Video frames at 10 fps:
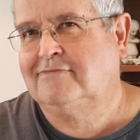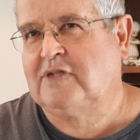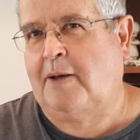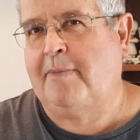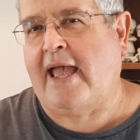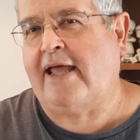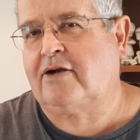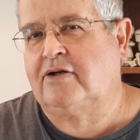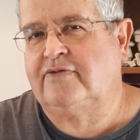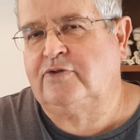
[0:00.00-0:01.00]

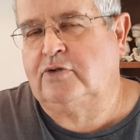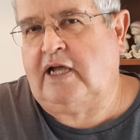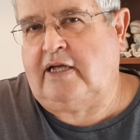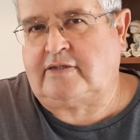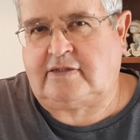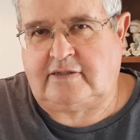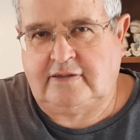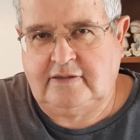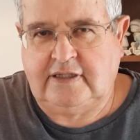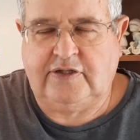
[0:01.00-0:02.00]
manner of dress
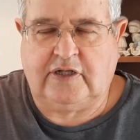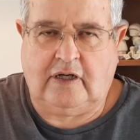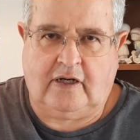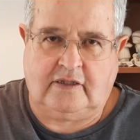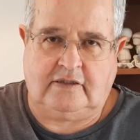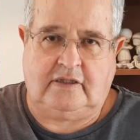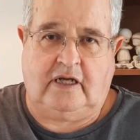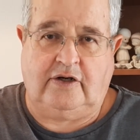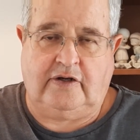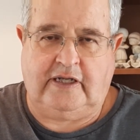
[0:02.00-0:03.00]
in the garden
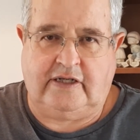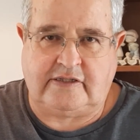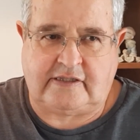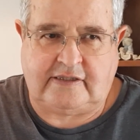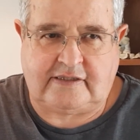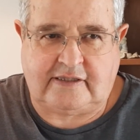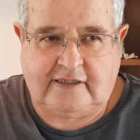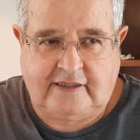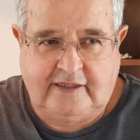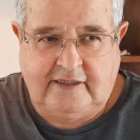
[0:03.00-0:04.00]
under innocence.
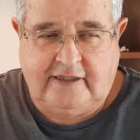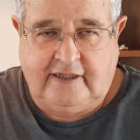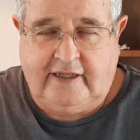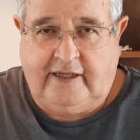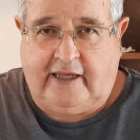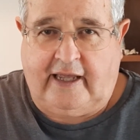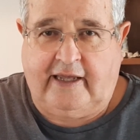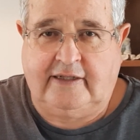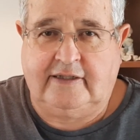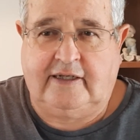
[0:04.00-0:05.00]

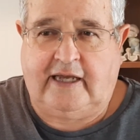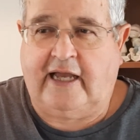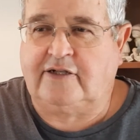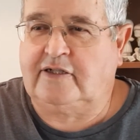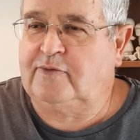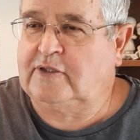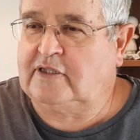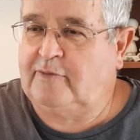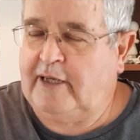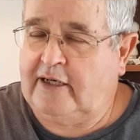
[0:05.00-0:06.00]
And actually wasn't
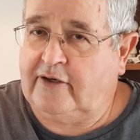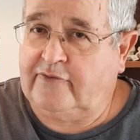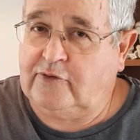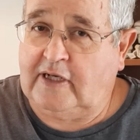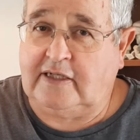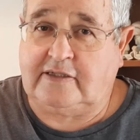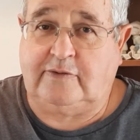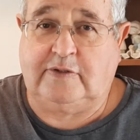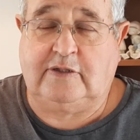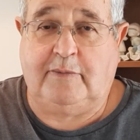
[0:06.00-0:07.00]
a manner of dress, it
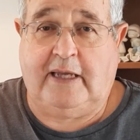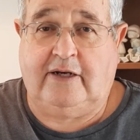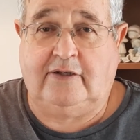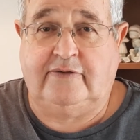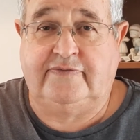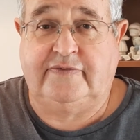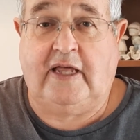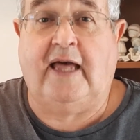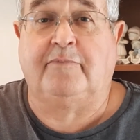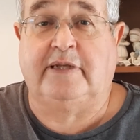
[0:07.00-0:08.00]
was a manner of
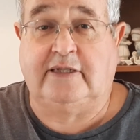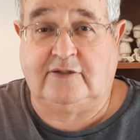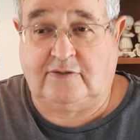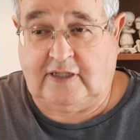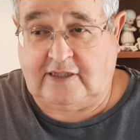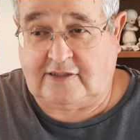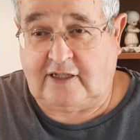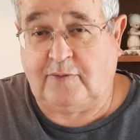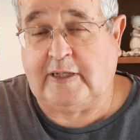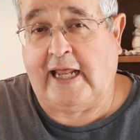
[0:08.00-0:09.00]
not being dressed. They
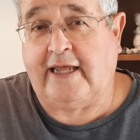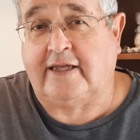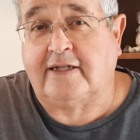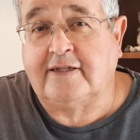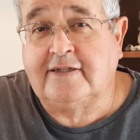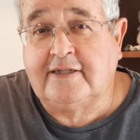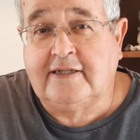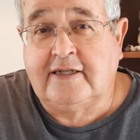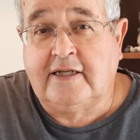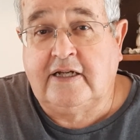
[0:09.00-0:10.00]
were naked.
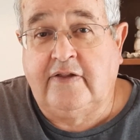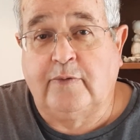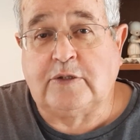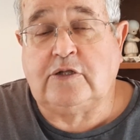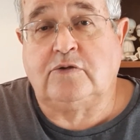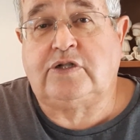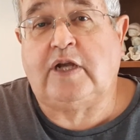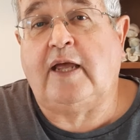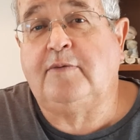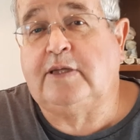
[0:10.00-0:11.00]
There was no
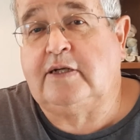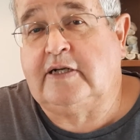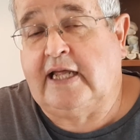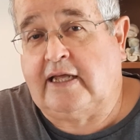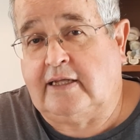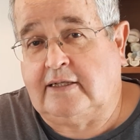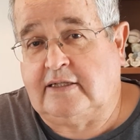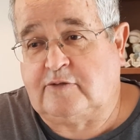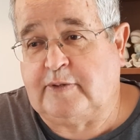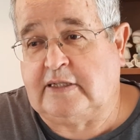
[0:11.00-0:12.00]
shame in their
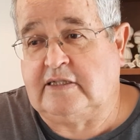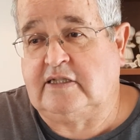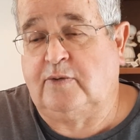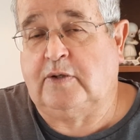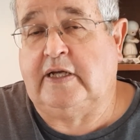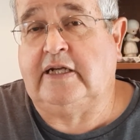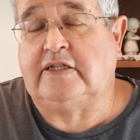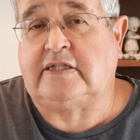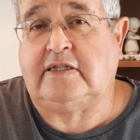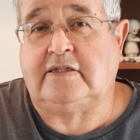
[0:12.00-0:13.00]
nakedness because they were
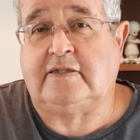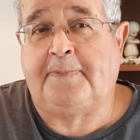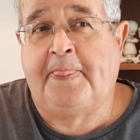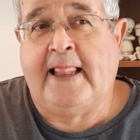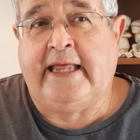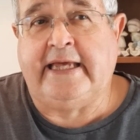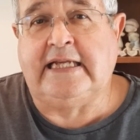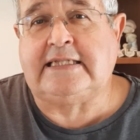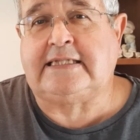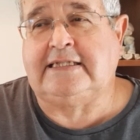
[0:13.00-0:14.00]
innocent.
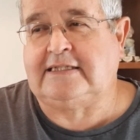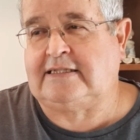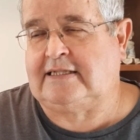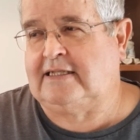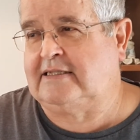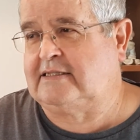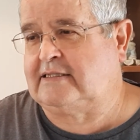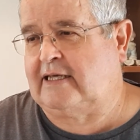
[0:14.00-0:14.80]
Innocence is